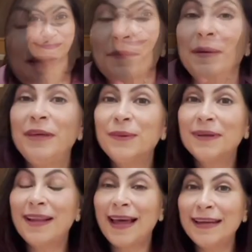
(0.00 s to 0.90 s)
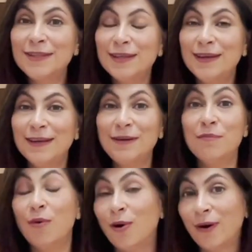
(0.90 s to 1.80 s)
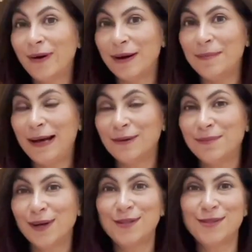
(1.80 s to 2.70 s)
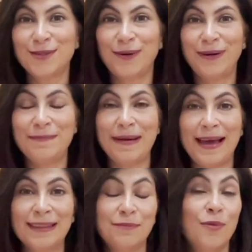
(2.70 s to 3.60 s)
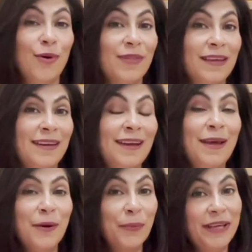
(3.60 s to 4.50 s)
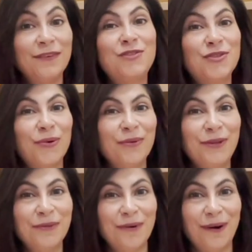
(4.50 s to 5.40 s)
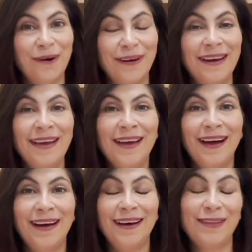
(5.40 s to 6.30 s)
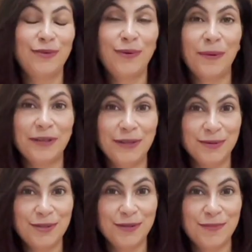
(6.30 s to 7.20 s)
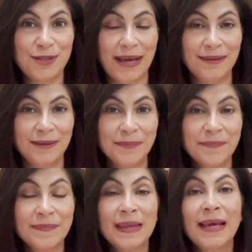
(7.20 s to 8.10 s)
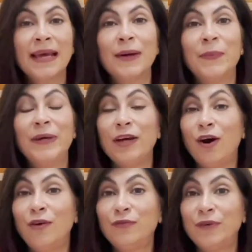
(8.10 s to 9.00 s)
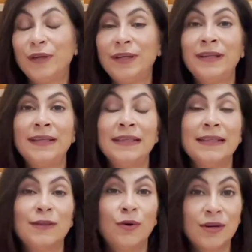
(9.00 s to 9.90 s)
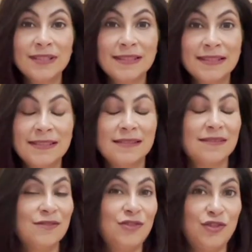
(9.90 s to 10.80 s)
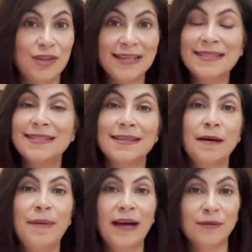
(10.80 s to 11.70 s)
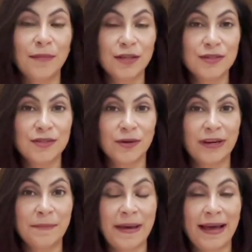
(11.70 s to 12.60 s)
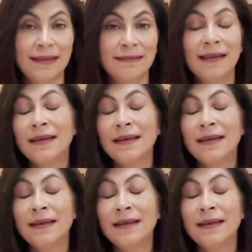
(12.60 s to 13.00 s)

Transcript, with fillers: Maybe you would like to learn more about Montessori math, more than we have shown you on uh, through our YouTube channel. We offer courses just about Montessori math.